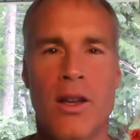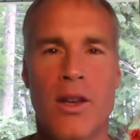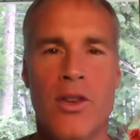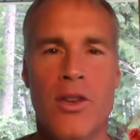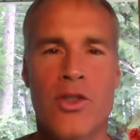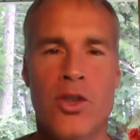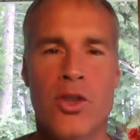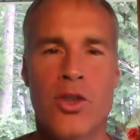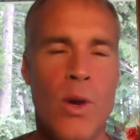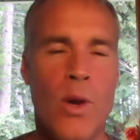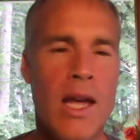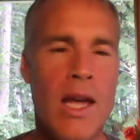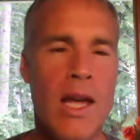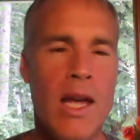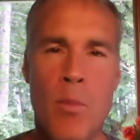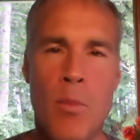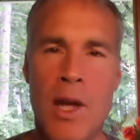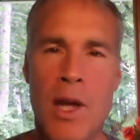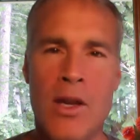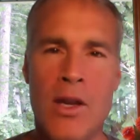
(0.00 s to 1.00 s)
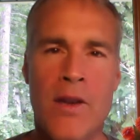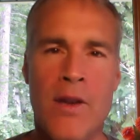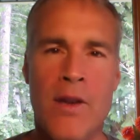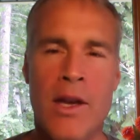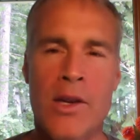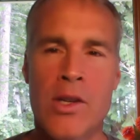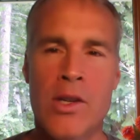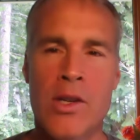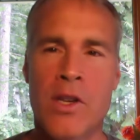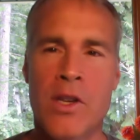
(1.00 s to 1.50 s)
So we have a
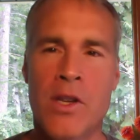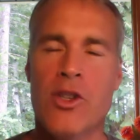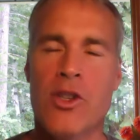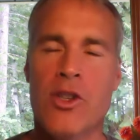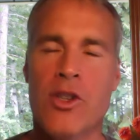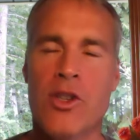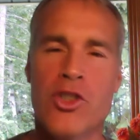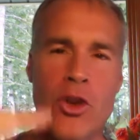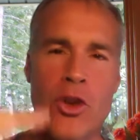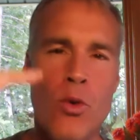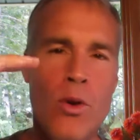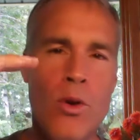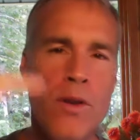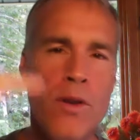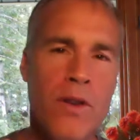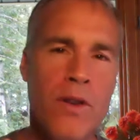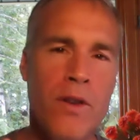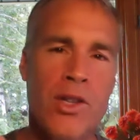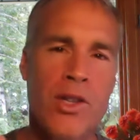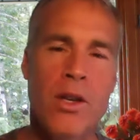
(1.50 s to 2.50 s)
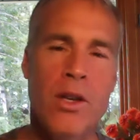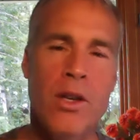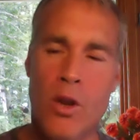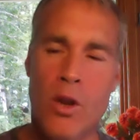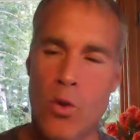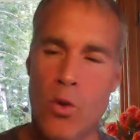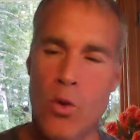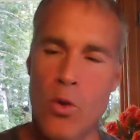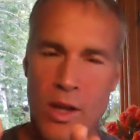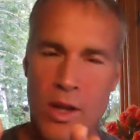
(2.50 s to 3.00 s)
manufacturing that's so efficient,
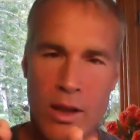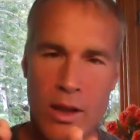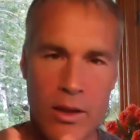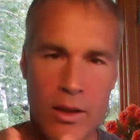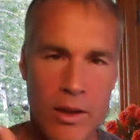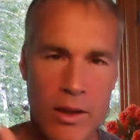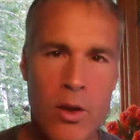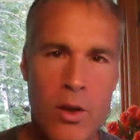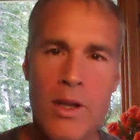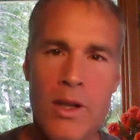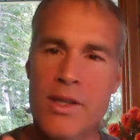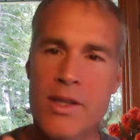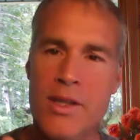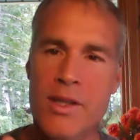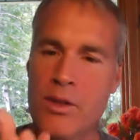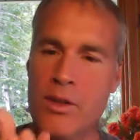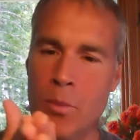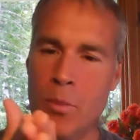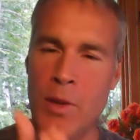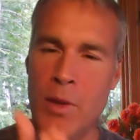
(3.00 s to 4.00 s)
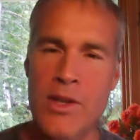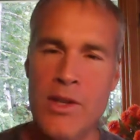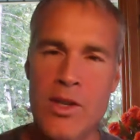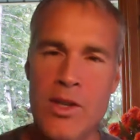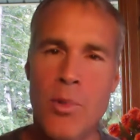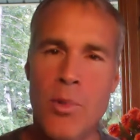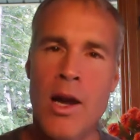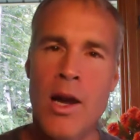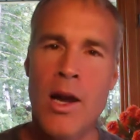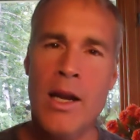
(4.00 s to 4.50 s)
we literally, Sizzle makes the
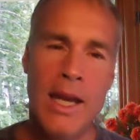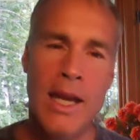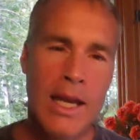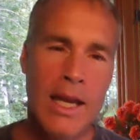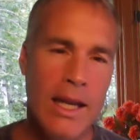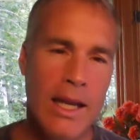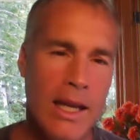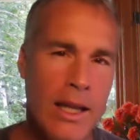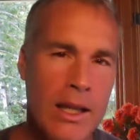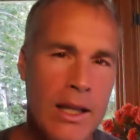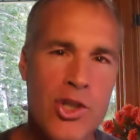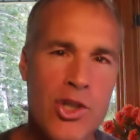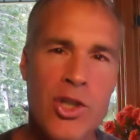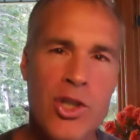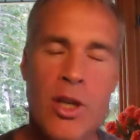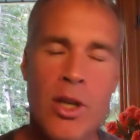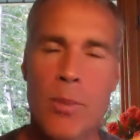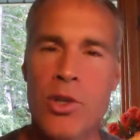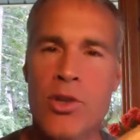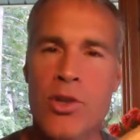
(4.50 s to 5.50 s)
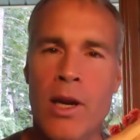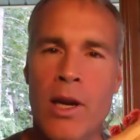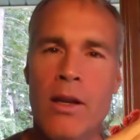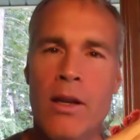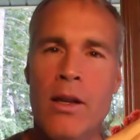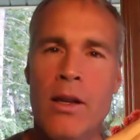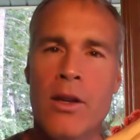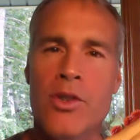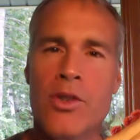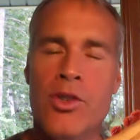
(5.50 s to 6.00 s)
product, it gets shipped straight to
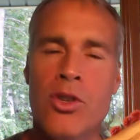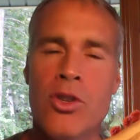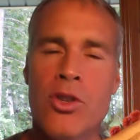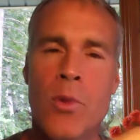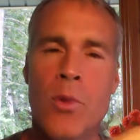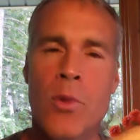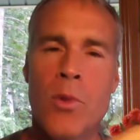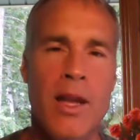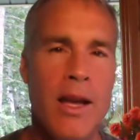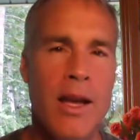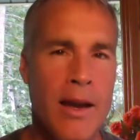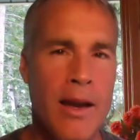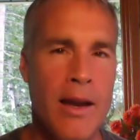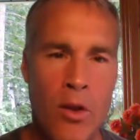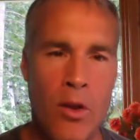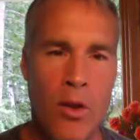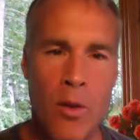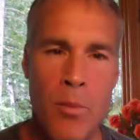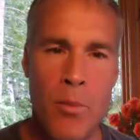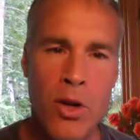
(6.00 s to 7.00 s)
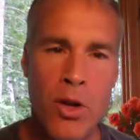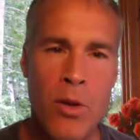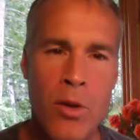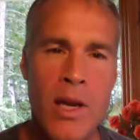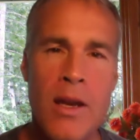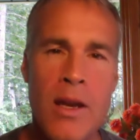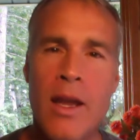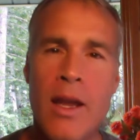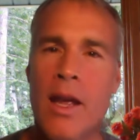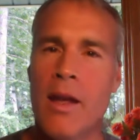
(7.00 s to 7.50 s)
the consumer. They cut out all the
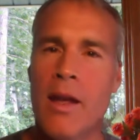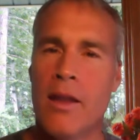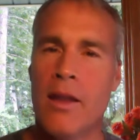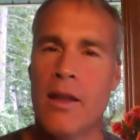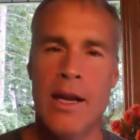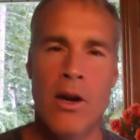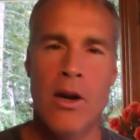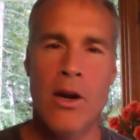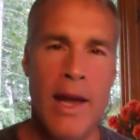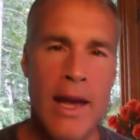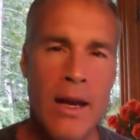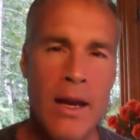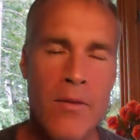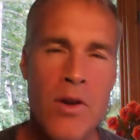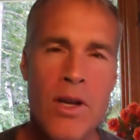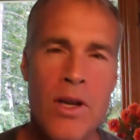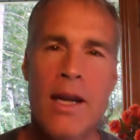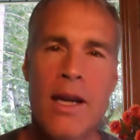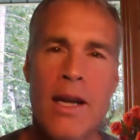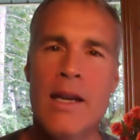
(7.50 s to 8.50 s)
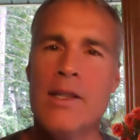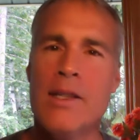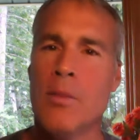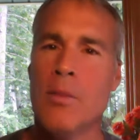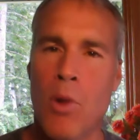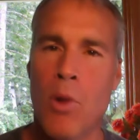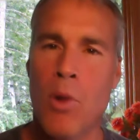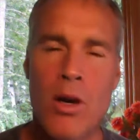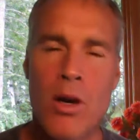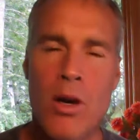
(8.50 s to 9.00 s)
middlemen, they cut out advertising,
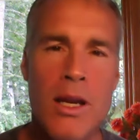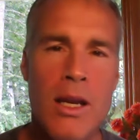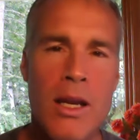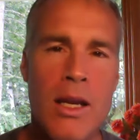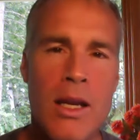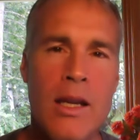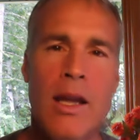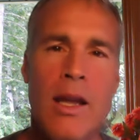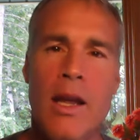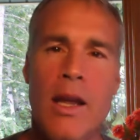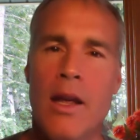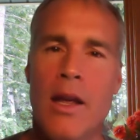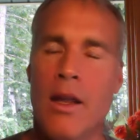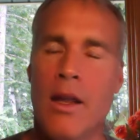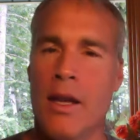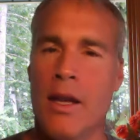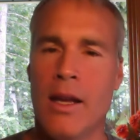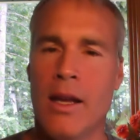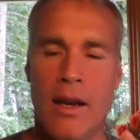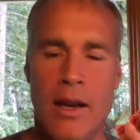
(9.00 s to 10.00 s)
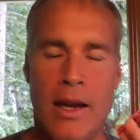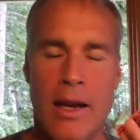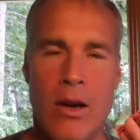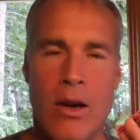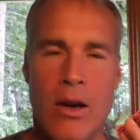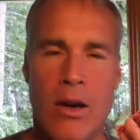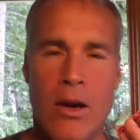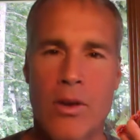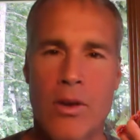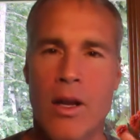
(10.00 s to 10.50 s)
marketing, they cut out